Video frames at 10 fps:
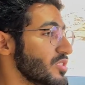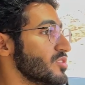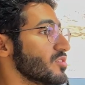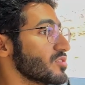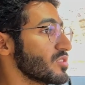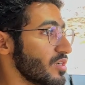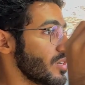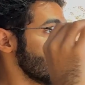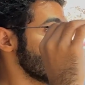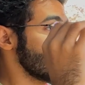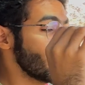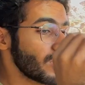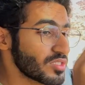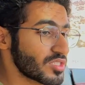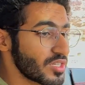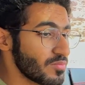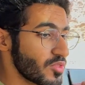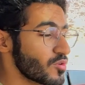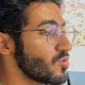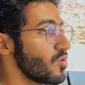procedures and
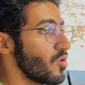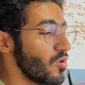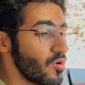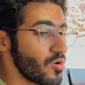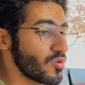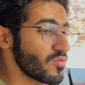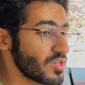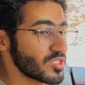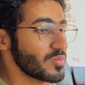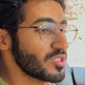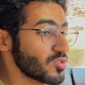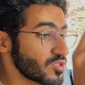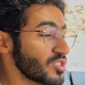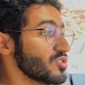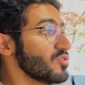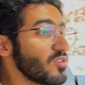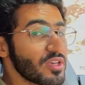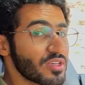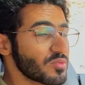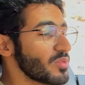skim through all of these menus just to
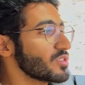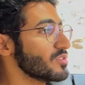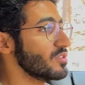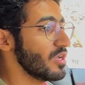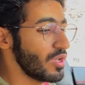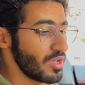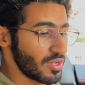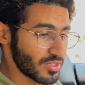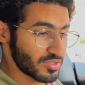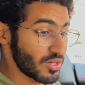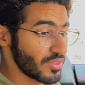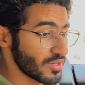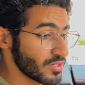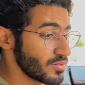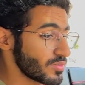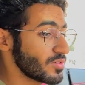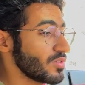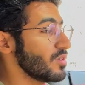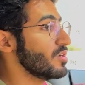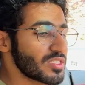find that button. It's right there.
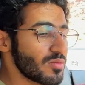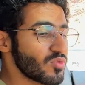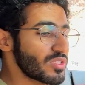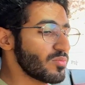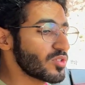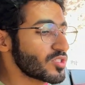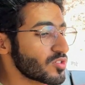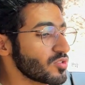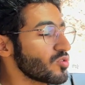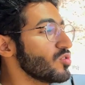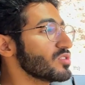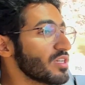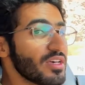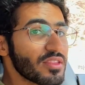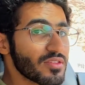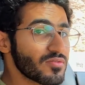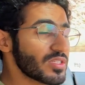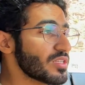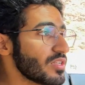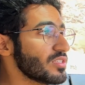It's the same with temperature controls and the
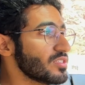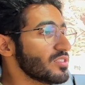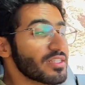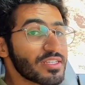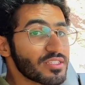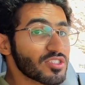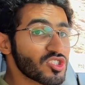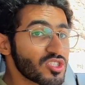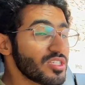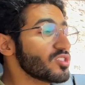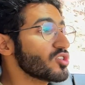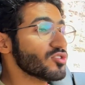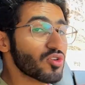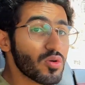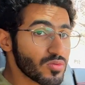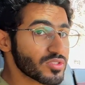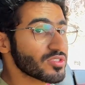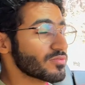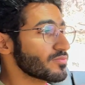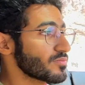ventilated and heated seat
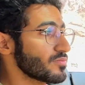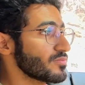controls.